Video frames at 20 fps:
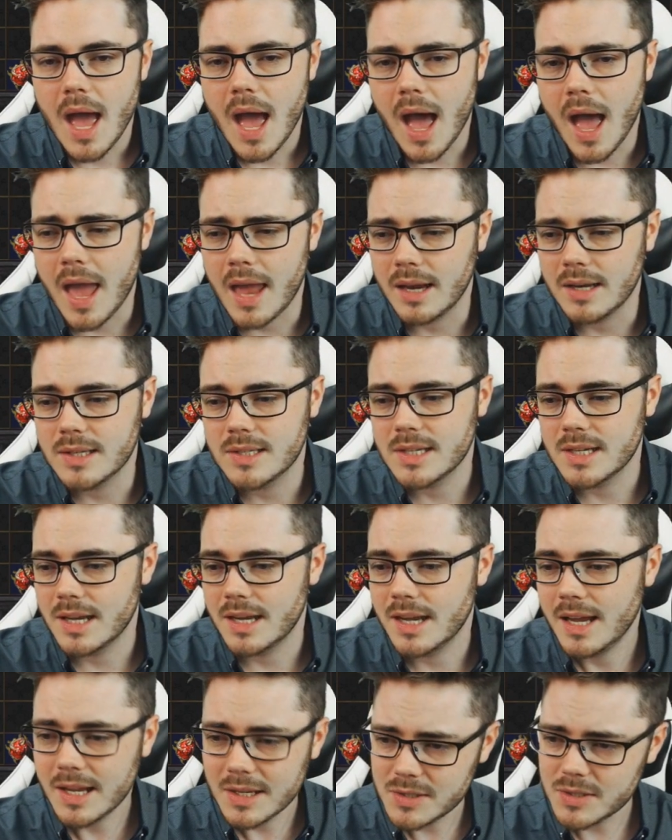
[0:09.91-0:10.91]
And
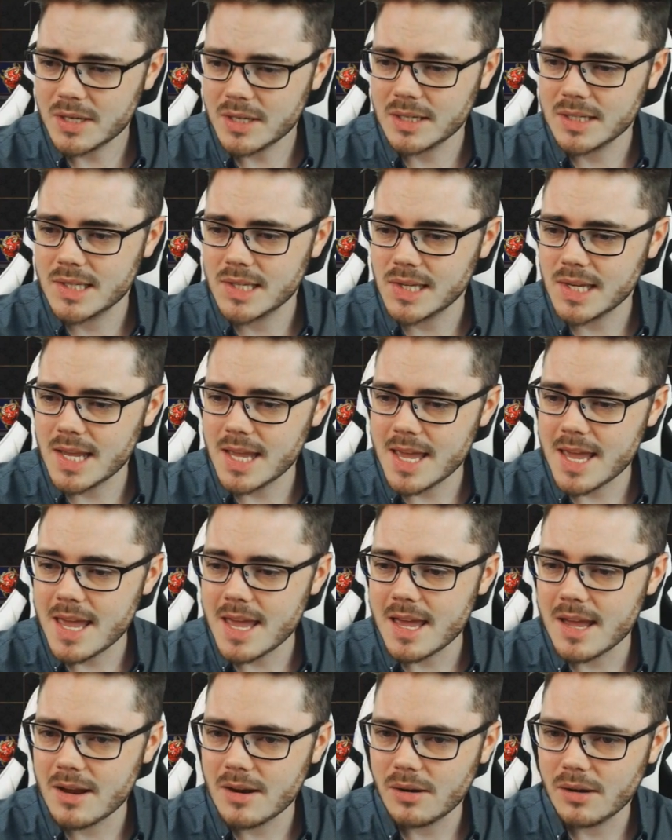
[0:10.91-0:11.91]
as you can see
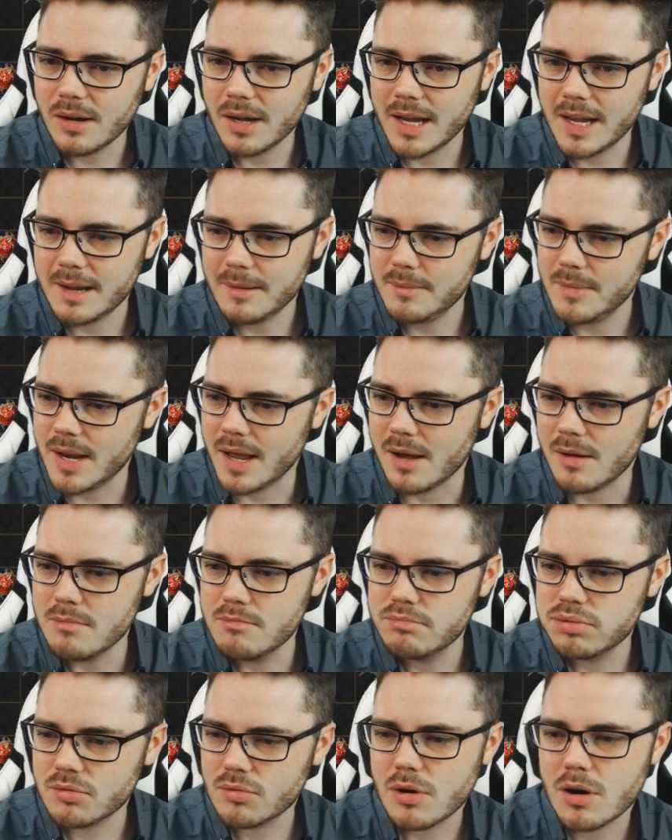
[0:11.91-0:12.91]
here, I am now
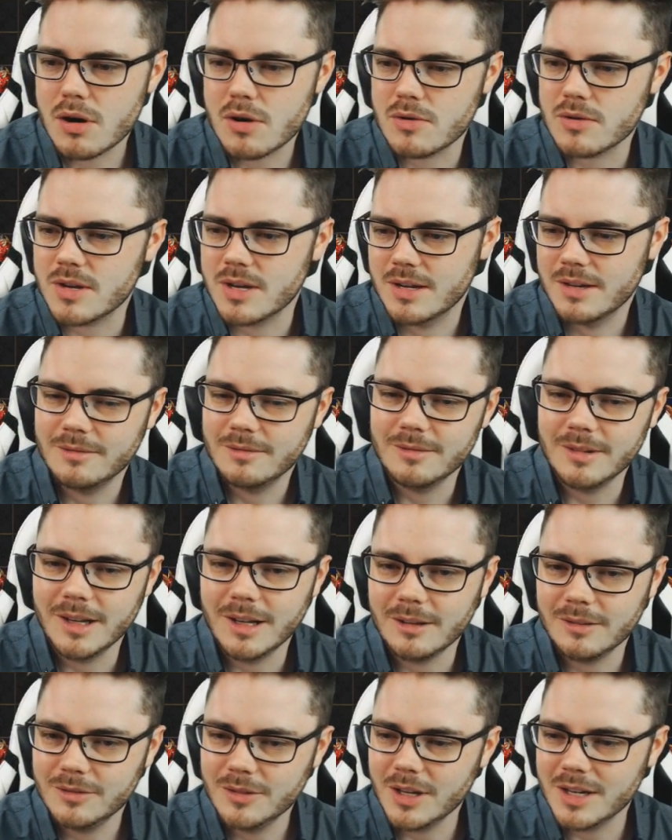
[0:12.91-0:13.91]
broke.
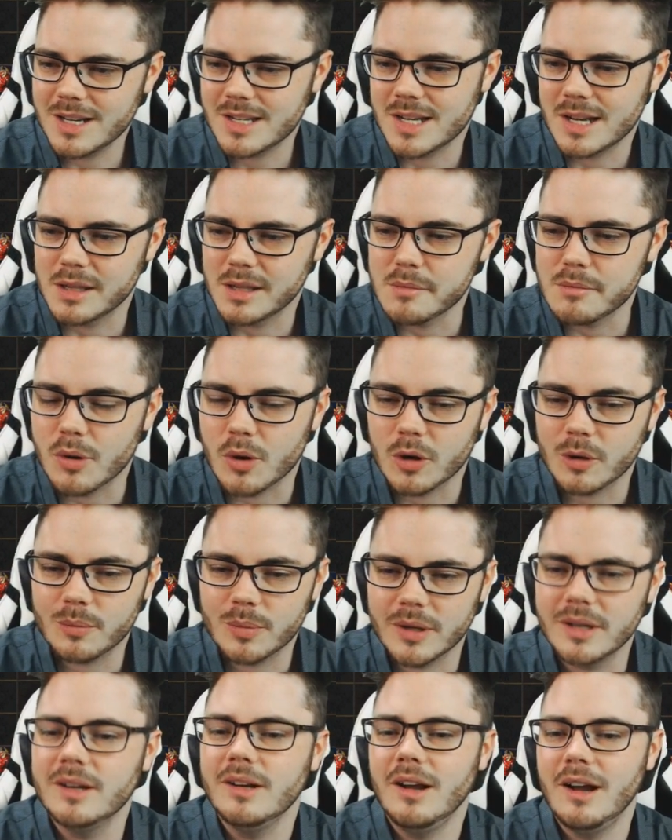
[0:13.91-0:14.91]
Well, not exactly broke,
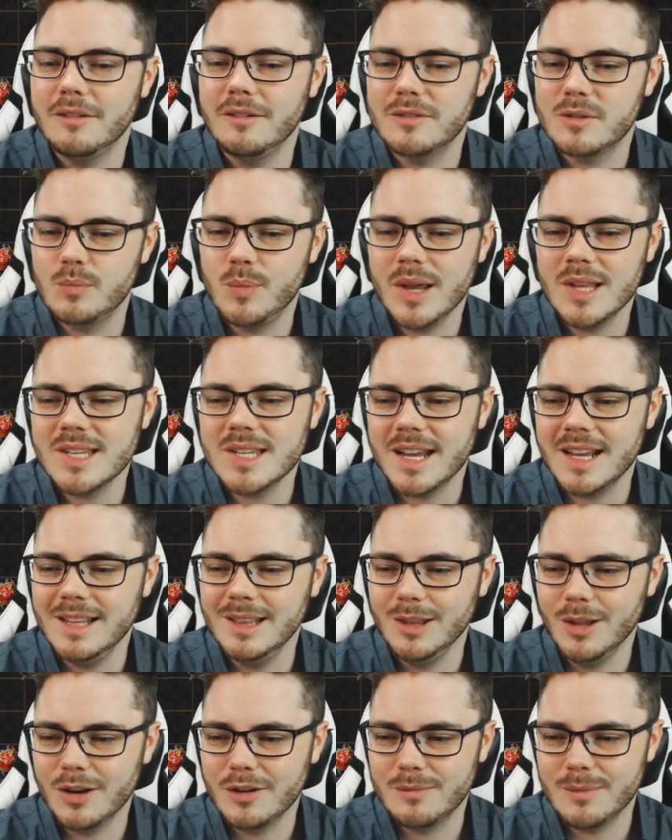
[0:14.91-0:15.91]
but I've spent a
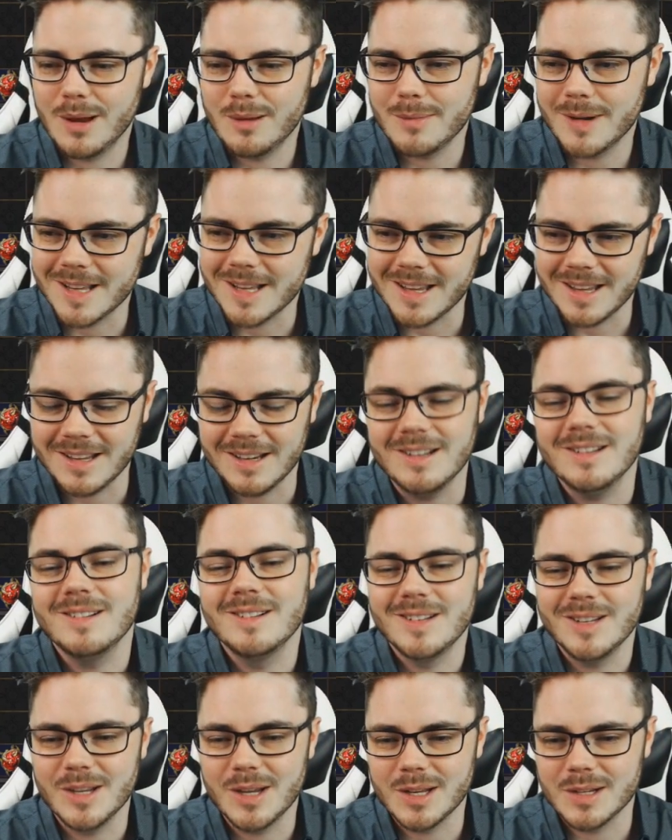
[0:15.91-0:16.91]
lot of my money,
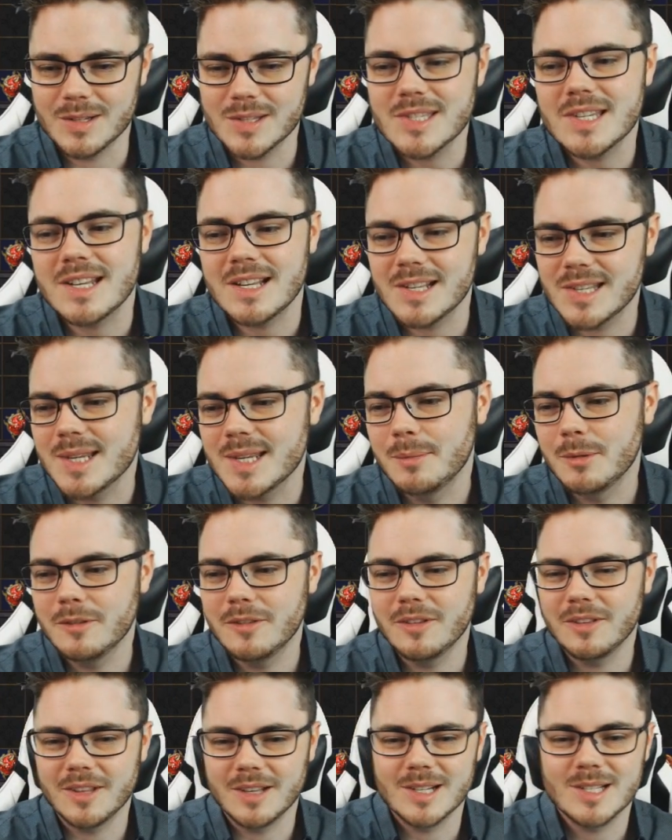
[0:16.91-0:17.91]
and you can see some of
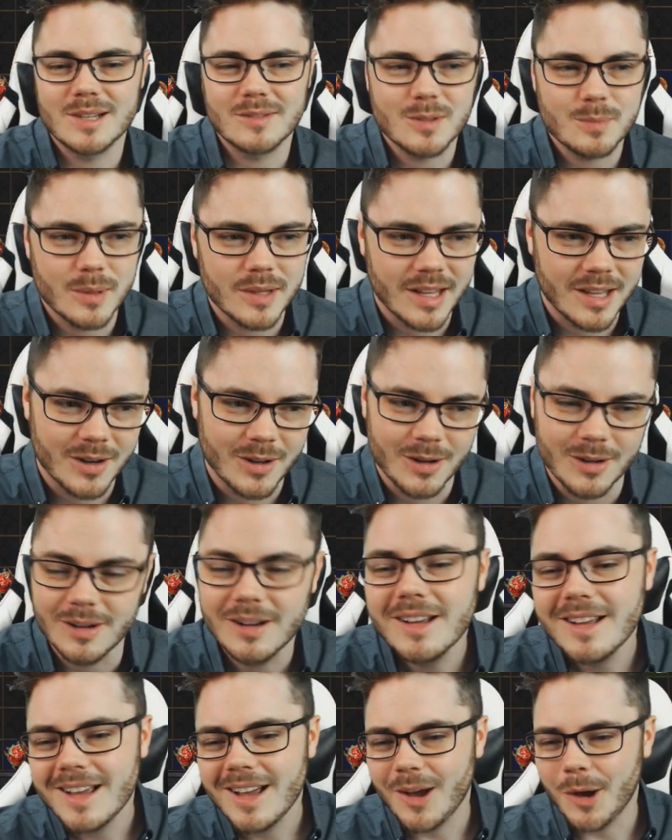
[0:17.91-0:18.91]
the things I've spent that
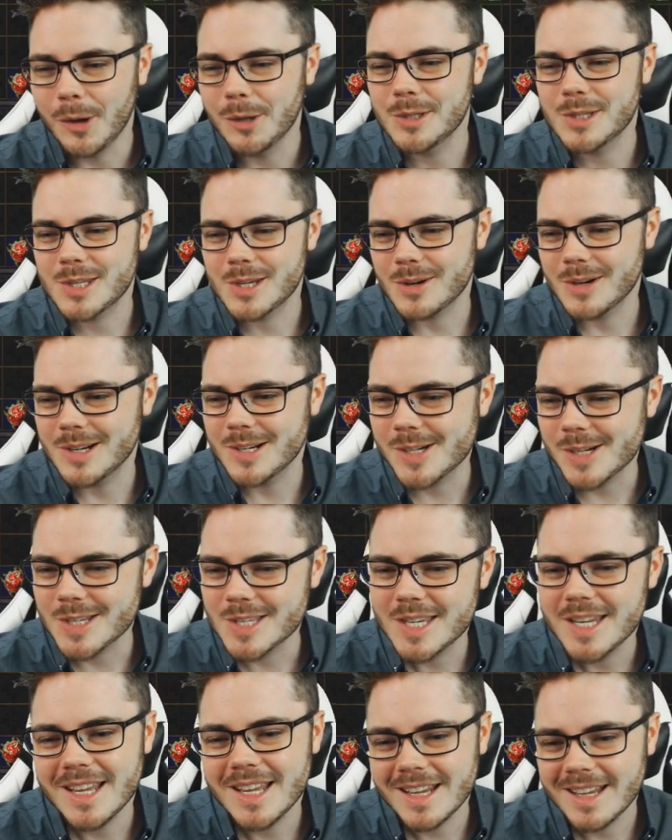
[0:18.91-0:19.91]
on screen
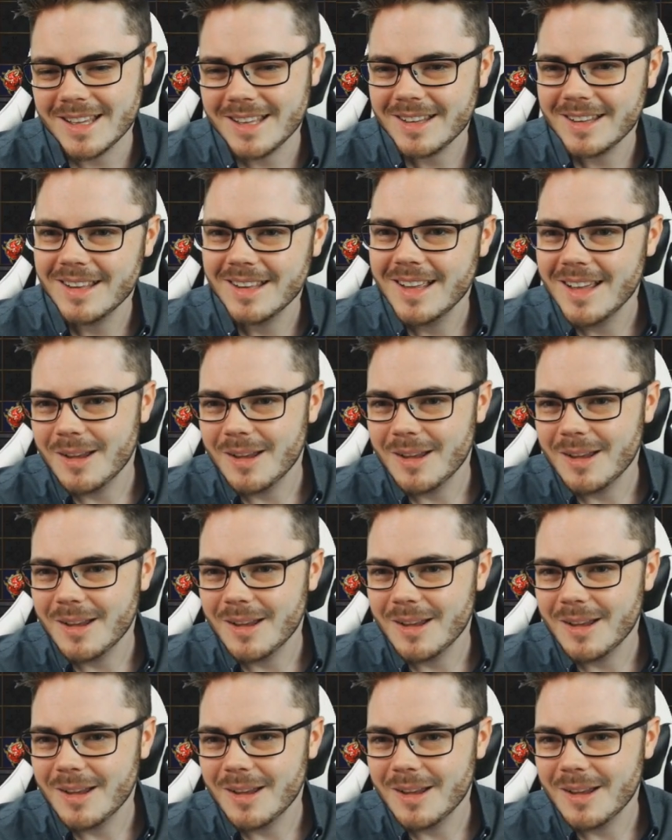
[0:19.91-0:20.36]
just here.